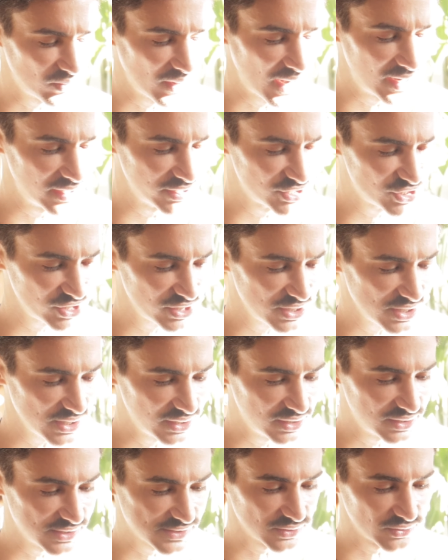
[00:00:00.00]
rarity,
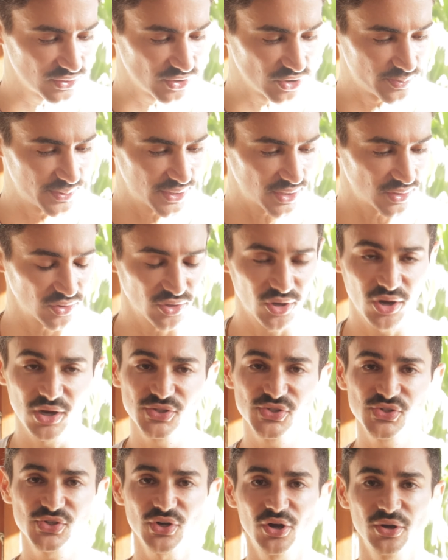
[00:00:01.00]
it is a little bit
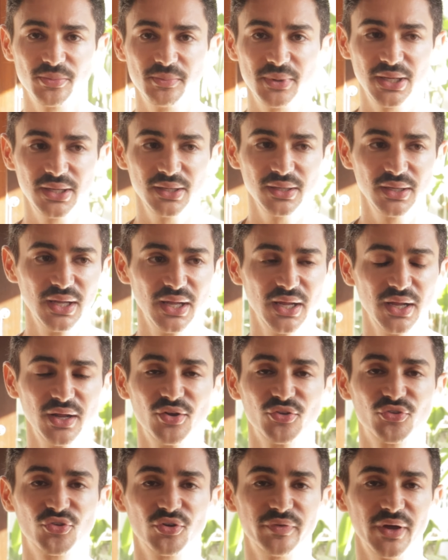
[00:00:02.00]
lost on me.
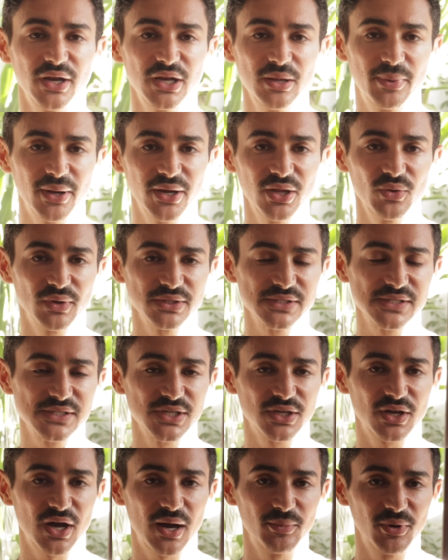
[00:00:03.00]
So if anybody wants
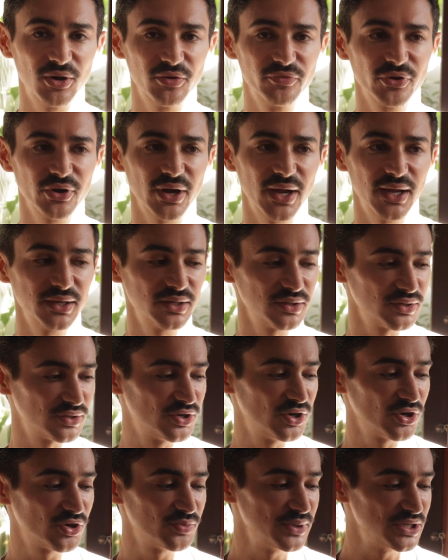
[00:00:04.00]
to come over and
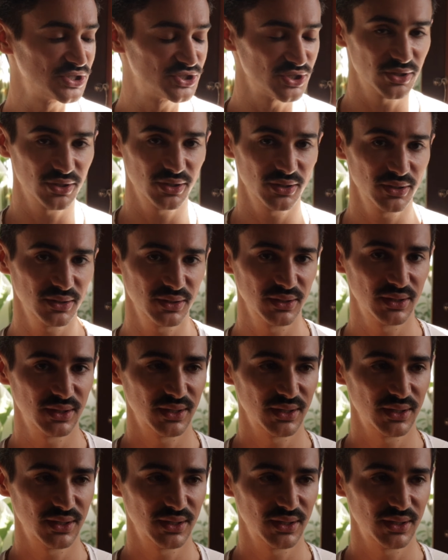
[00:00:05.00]
cook me dinner,